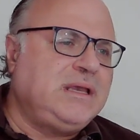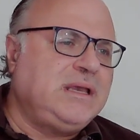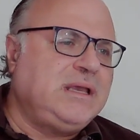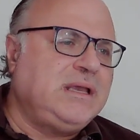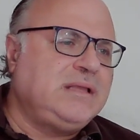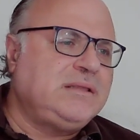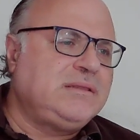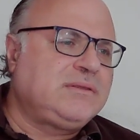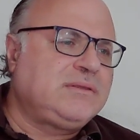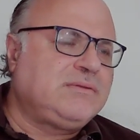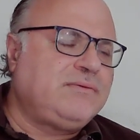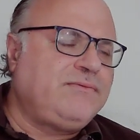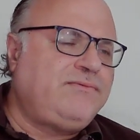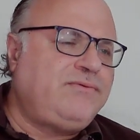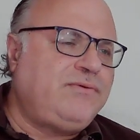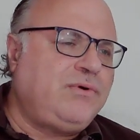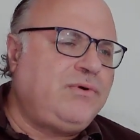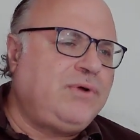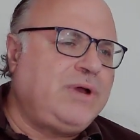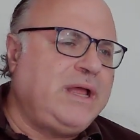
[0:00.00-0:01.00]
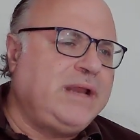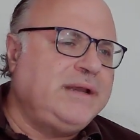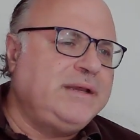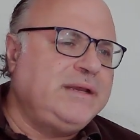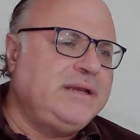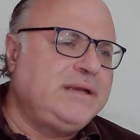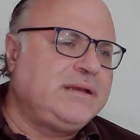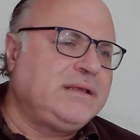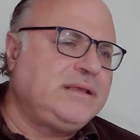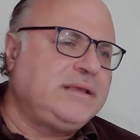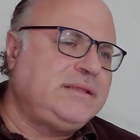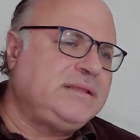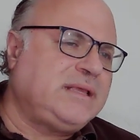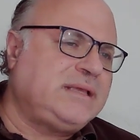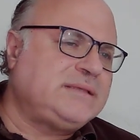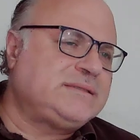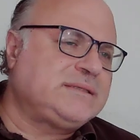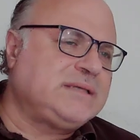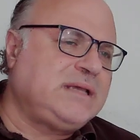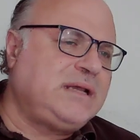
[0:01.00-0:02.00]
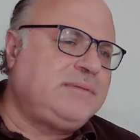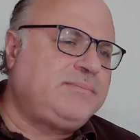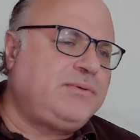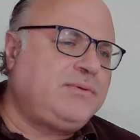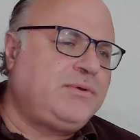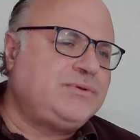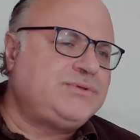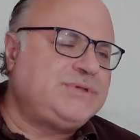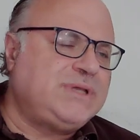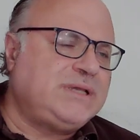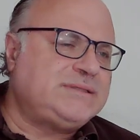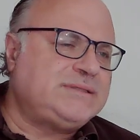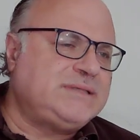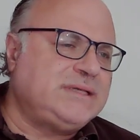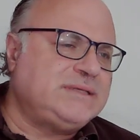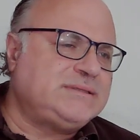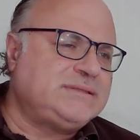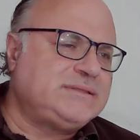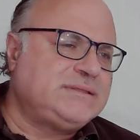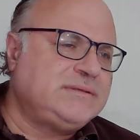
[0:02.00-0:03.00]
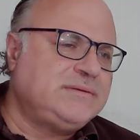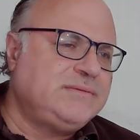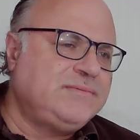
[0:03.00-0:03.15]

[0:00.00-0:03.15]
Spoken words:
and for running industrial processes.